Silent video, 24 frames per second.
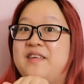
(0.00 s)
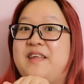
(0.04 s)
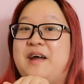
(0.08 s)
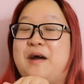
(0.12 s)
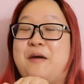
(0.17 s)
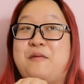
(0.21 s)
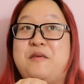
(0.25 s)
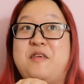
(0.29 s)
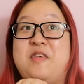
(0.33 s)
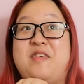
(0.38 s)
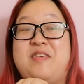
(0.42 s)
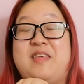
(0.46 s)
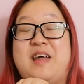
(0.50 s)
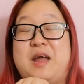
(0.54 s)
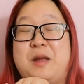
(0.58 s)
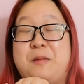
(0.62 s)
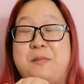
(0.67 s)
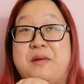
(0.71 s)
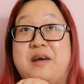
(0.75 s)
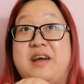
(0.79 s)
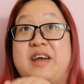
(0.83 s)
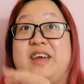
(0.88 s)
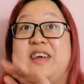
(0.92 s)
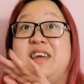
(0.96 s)
That was like
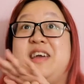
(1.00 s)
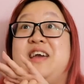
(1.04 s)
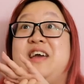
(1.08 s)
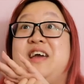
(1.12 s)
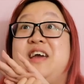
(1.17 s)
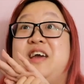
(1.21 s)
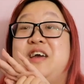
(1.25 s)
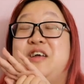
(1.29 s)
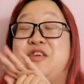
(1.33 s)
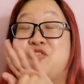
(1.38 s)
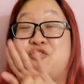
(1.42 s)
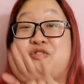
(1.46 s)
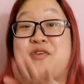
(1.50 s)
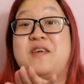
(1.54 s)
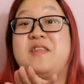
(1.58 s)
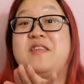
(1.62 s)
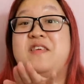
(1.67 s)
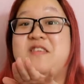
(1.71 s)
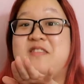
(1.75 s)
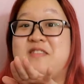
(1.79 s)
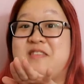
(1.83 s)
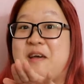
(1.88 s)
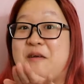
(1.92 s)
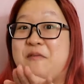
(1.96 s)
my
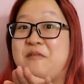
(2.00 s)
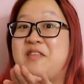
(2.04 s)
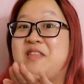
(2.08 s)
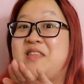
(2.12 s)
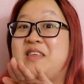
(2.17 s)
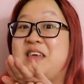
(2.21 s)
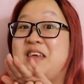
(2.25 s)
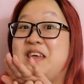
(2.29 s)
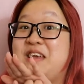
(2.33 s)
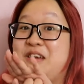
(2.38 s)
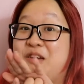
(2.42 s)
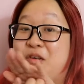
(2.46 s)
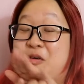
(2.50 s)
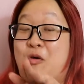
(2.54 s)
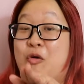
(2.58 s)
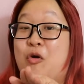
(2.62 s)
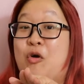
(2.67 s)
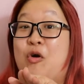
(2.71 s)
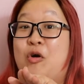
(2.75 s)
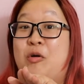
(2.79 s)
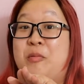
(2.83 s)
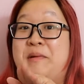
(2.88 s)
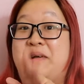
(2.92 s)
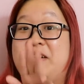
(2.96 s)
2017 goal,